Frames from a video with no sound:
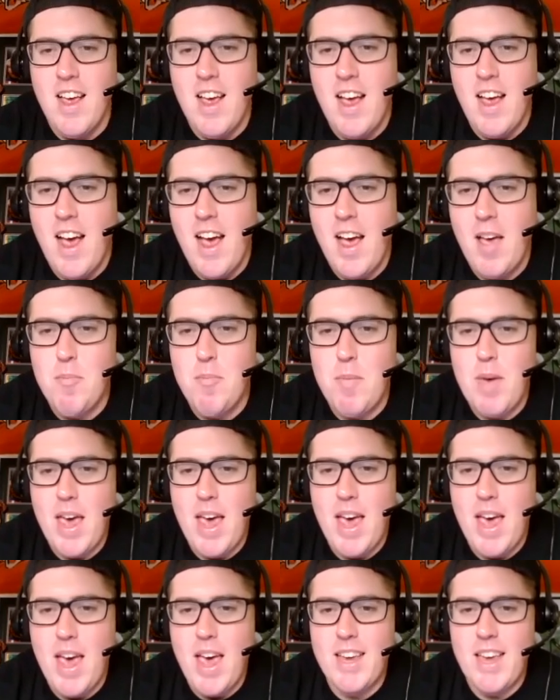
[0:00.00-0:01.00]
I'm
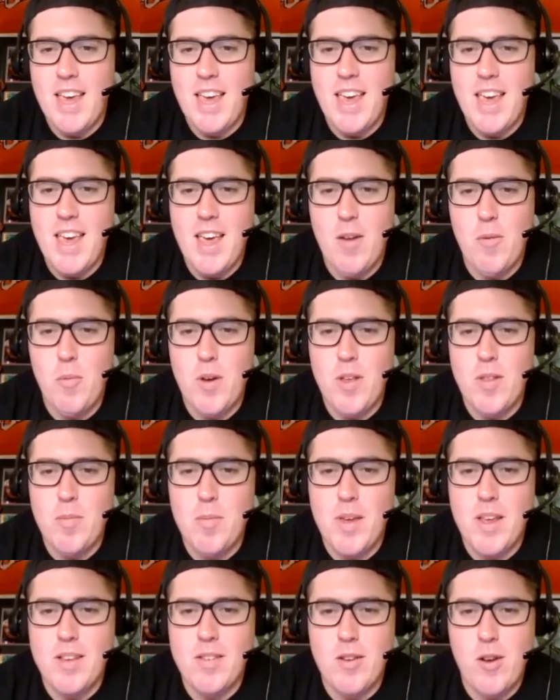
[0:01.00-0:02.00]
Mac, and with
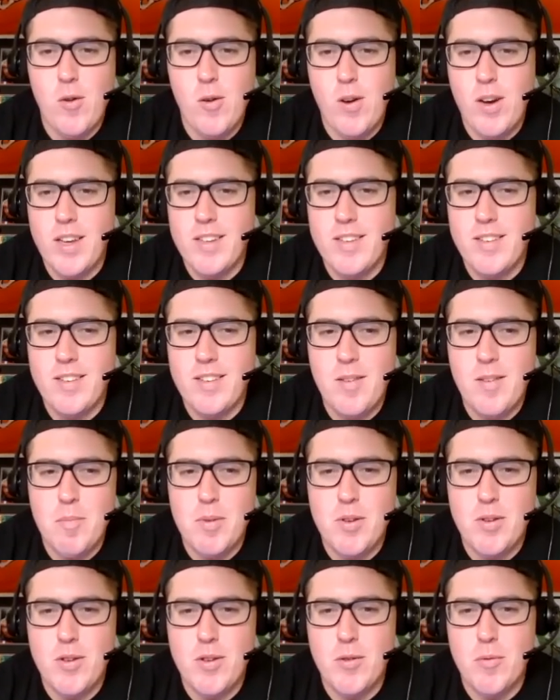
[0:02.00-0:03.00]
me, as always,
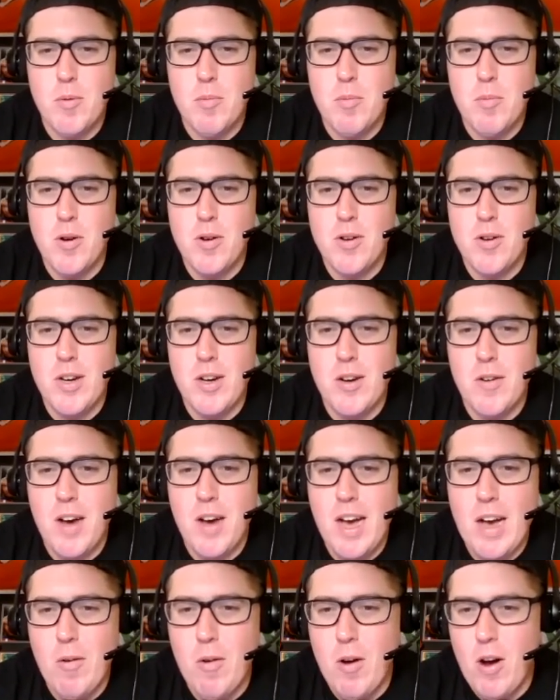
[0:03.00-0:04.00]
Mr. Roberto.
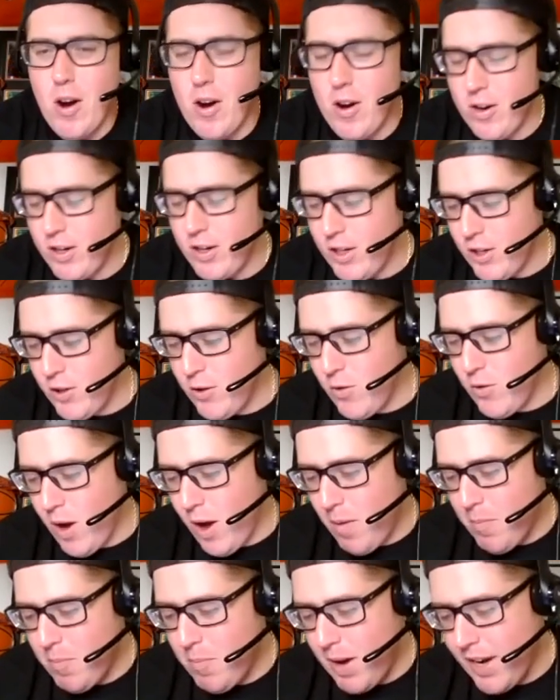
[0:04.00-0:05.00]
How are you,
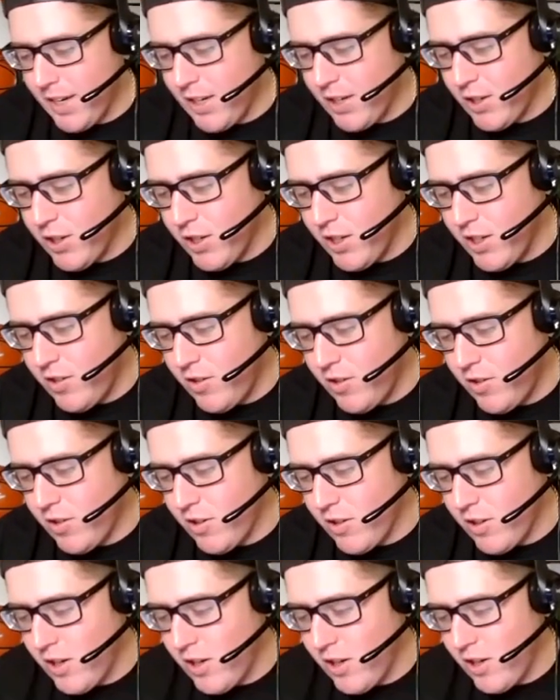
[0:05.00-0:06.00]
my good
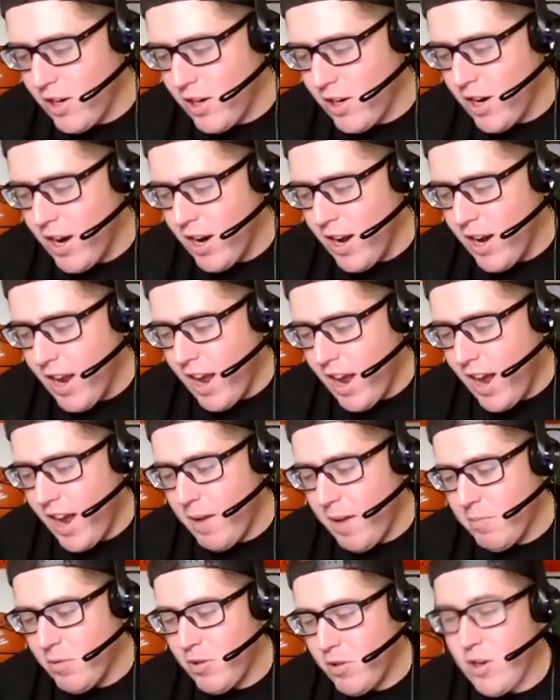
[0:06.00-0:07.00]
sir? I
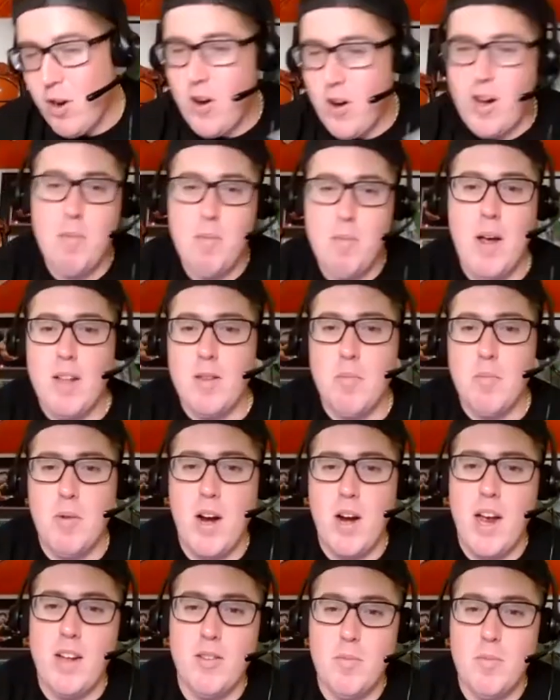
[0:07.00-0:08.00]
am sorry about the
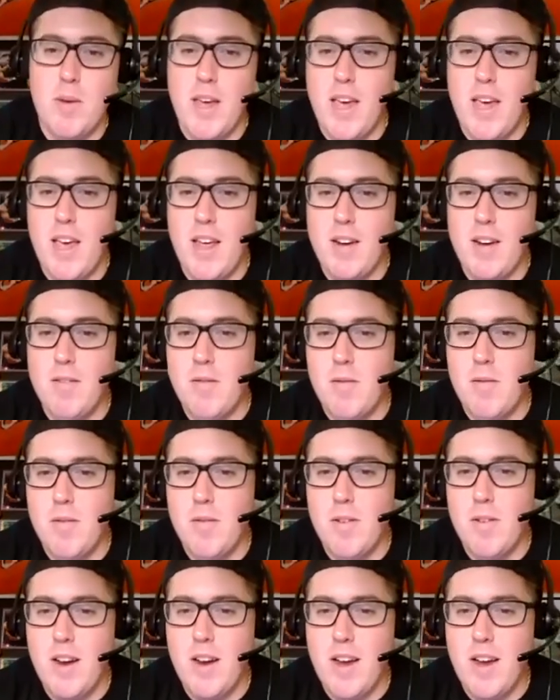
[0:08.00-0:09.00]
Browns, man.
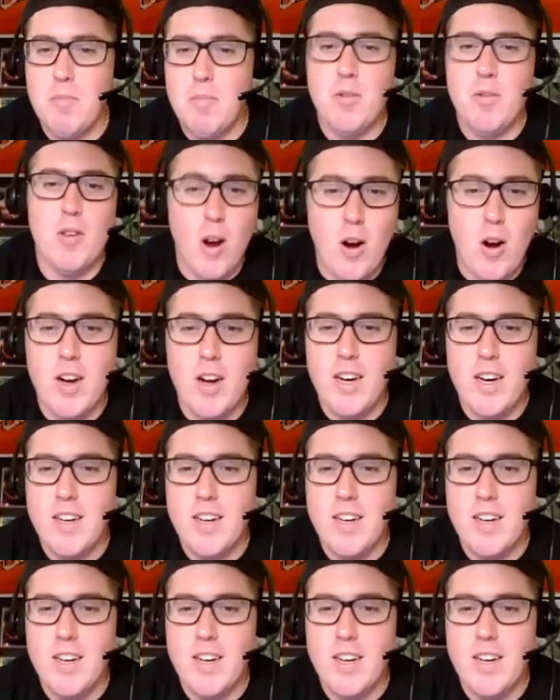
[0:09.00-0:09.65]
Sorry.